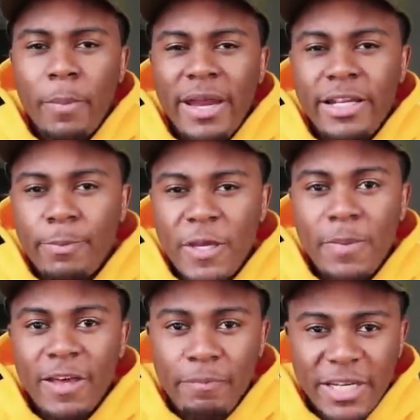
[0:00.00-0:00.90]
are mainly the
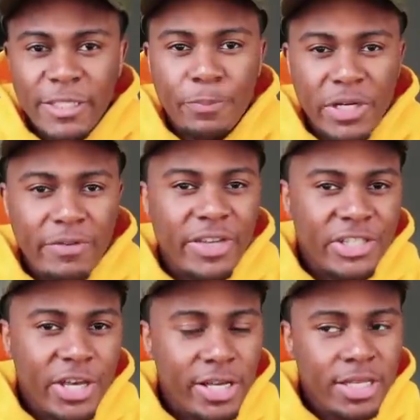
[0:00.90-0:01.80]
people that have been to
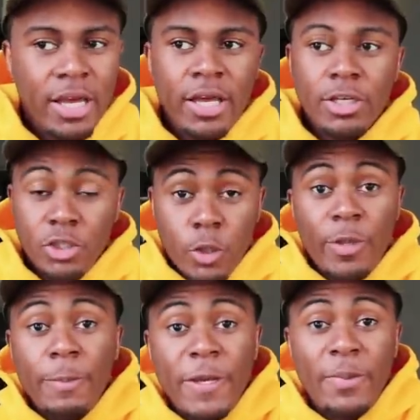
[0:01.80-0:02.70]
previous years. Some
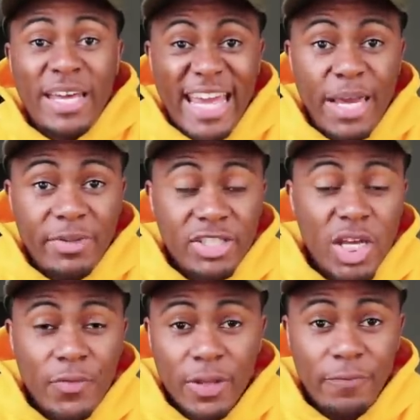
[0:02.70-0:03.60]
of the people that came this
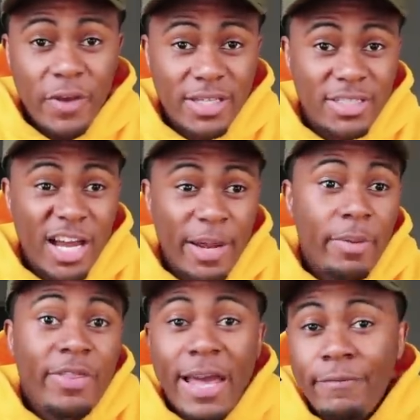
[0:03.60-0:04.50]
year for the first
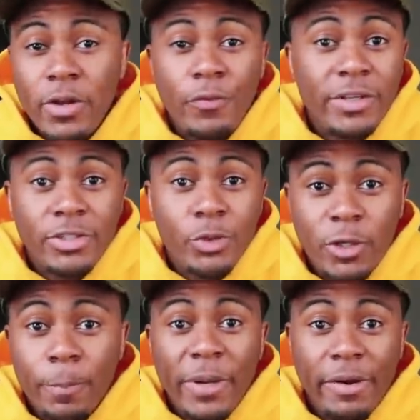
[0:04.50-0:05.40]
time, they have nothing to
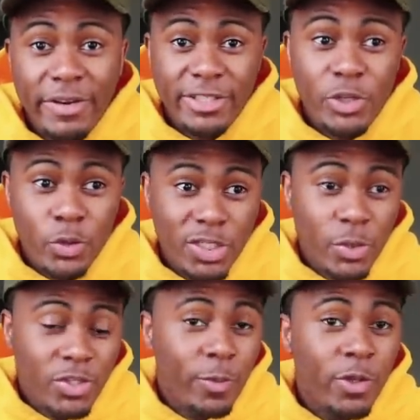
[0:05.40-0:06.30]
compare it to,
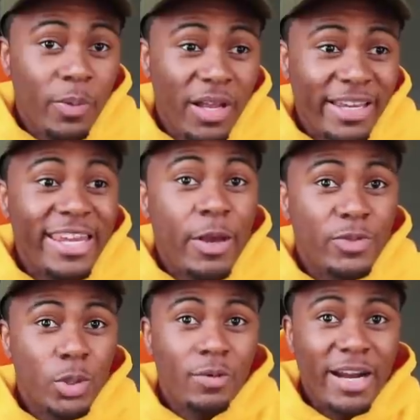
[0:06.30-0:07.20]
so some of them were like, yeah, it
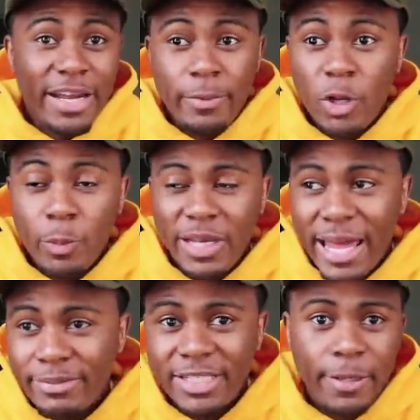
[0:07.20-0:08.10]
was alright, it was a little bit
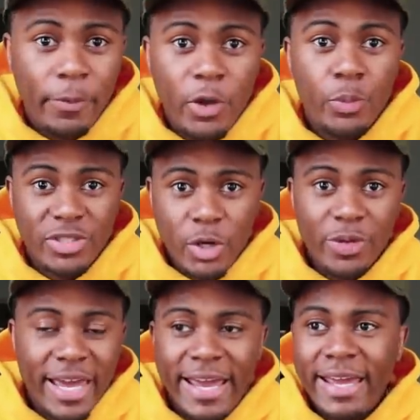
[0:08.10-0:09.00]
empty, but it was
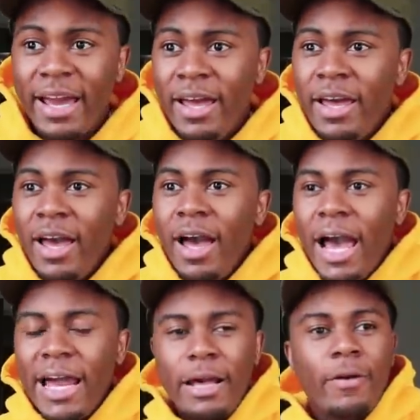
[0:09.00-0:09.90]
okay.
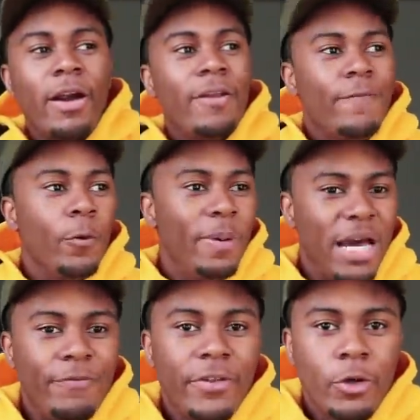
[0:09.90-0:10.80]
And I kind of feel
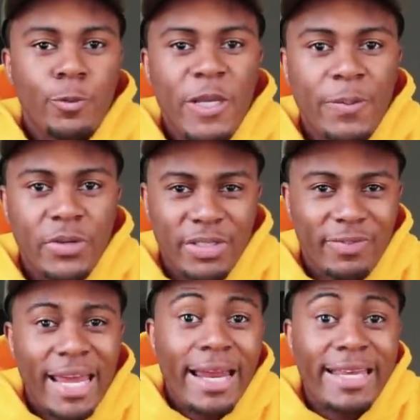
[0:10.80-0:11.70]
bad for those people, because
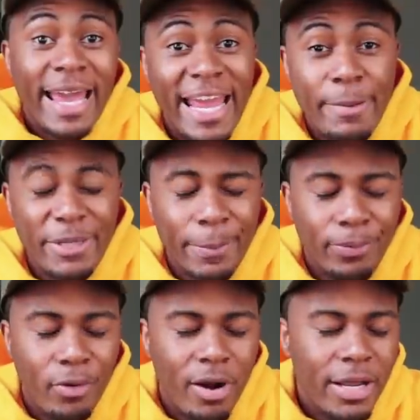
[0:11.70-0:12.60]
if they had came in the
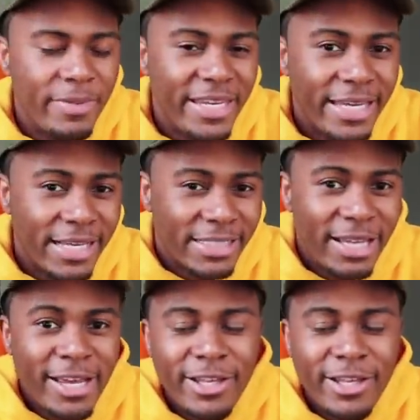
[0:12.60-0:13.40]
prime years,